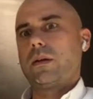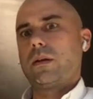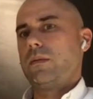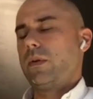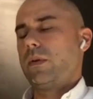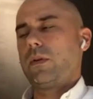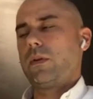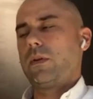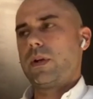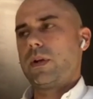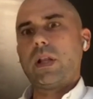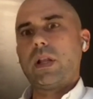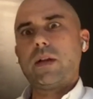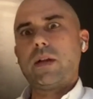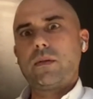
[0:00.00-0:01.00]
We learned a
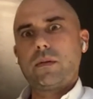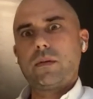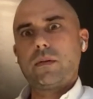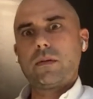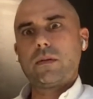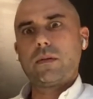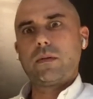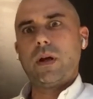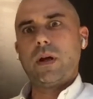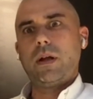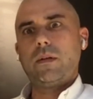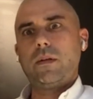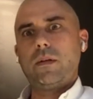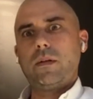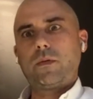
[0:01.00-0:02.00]
lot,
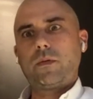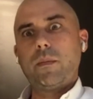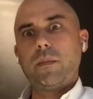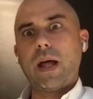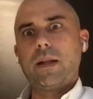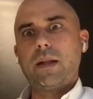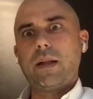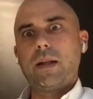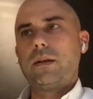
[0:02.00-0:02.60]
from that.